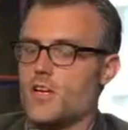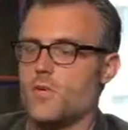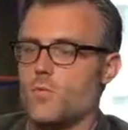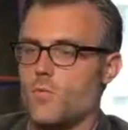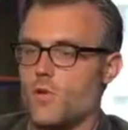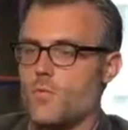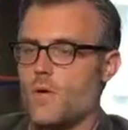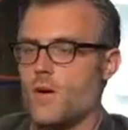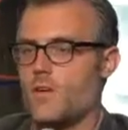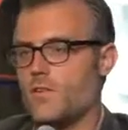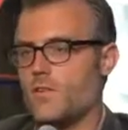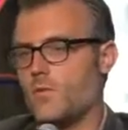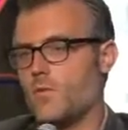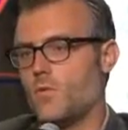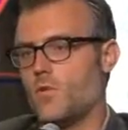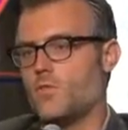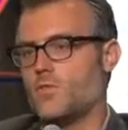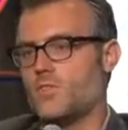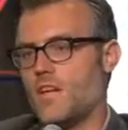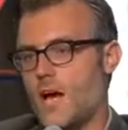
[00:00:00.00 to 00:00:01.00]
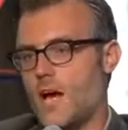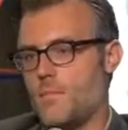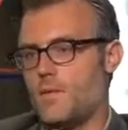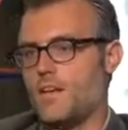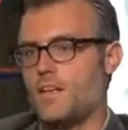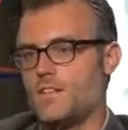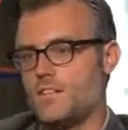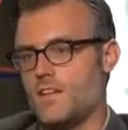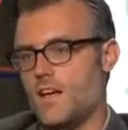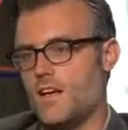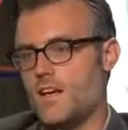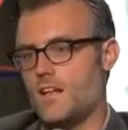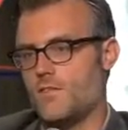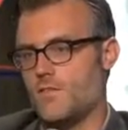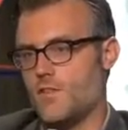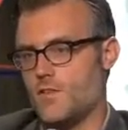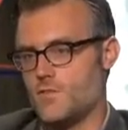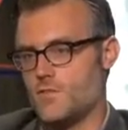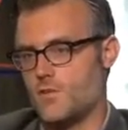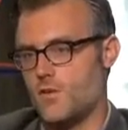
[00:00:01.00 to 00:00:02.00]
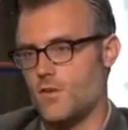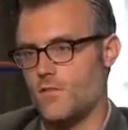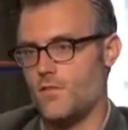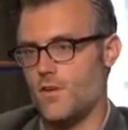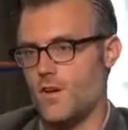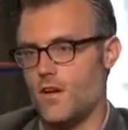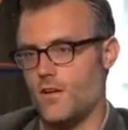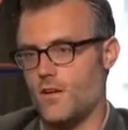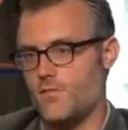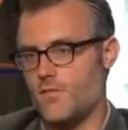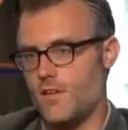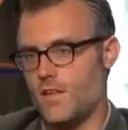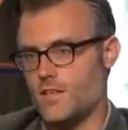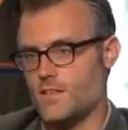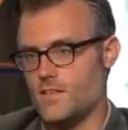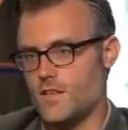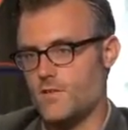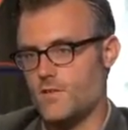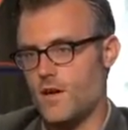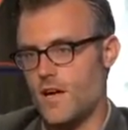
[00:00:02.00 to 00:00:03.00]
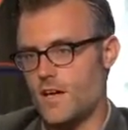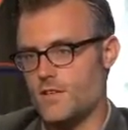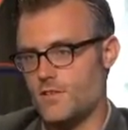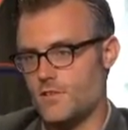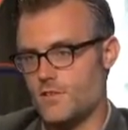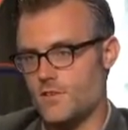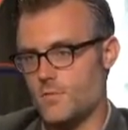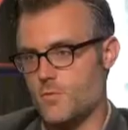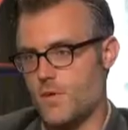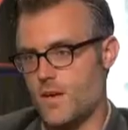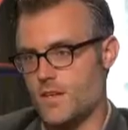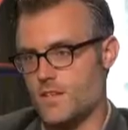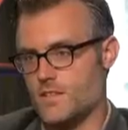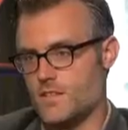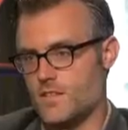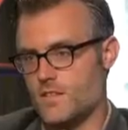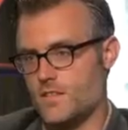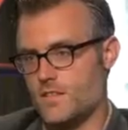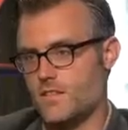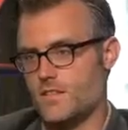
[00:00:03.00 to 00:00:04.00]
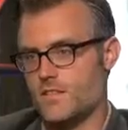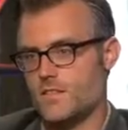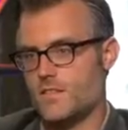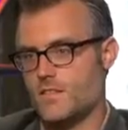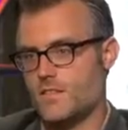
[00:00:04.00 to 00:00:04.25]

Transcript: Jenny, what about you? Were you tapping into any of those sort of feelings that you had during your pregnancy?